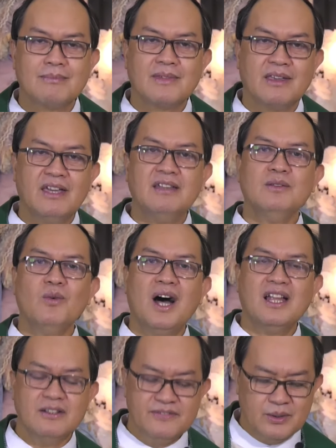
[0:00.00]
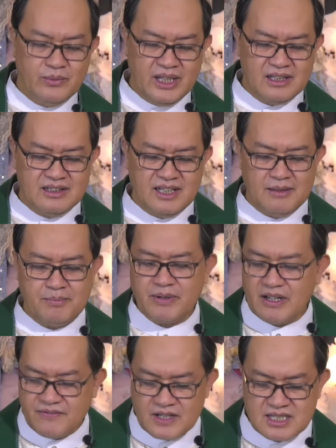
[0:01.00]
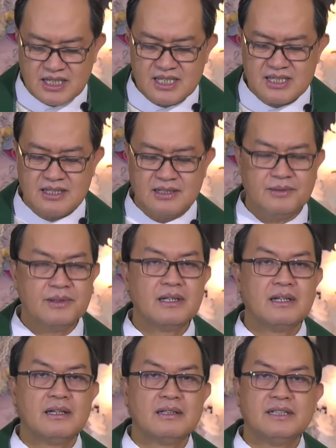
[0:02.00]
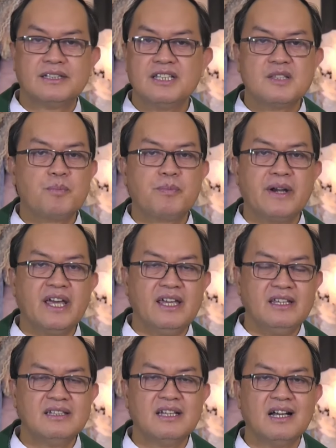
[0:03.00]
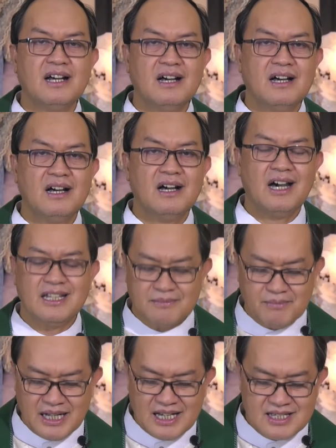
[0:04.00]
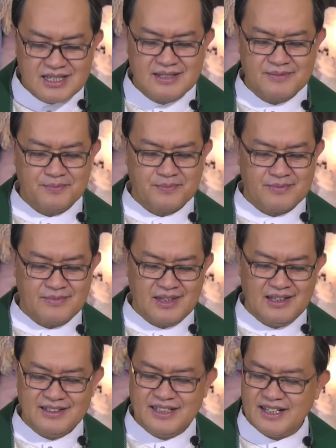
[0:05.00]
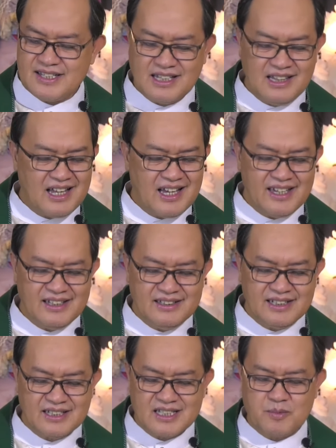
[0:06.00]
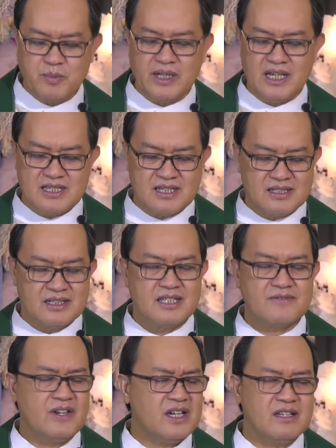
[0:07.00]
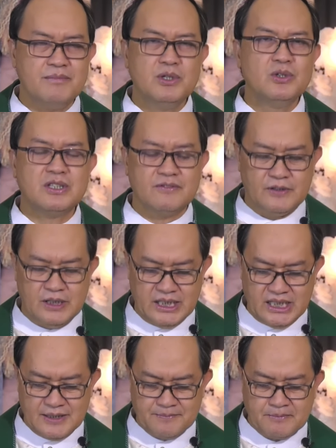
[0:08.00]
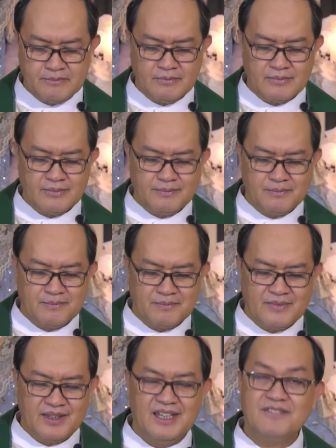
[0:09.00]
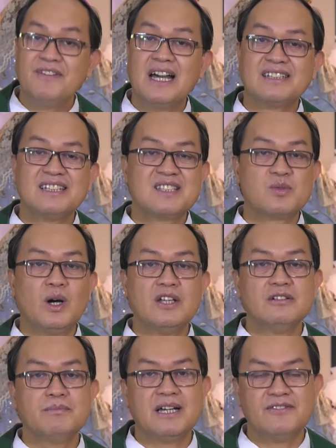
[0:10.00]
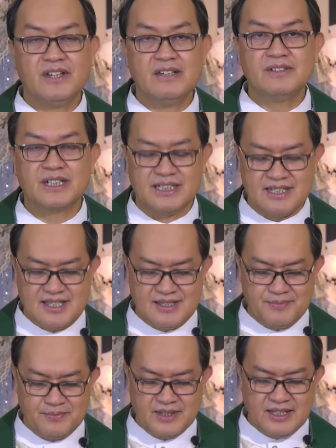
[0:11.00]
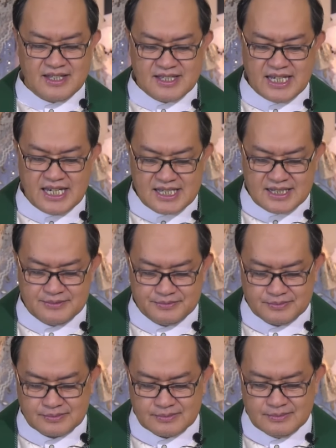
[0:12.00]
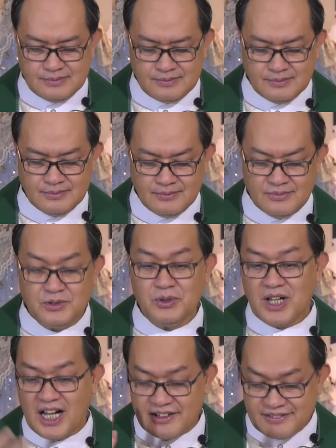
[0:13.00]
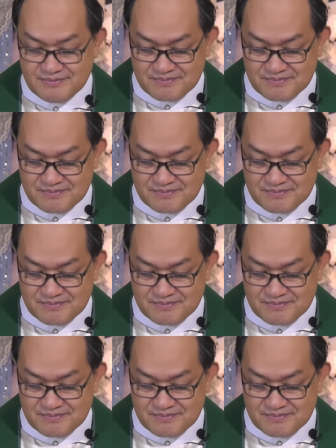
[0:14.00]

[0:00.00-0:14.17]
In one of the weekday prefaces that is prayed at Mass, there is a line that expresses this very beautifully. In fact, it's one of my favorites. It says, to God,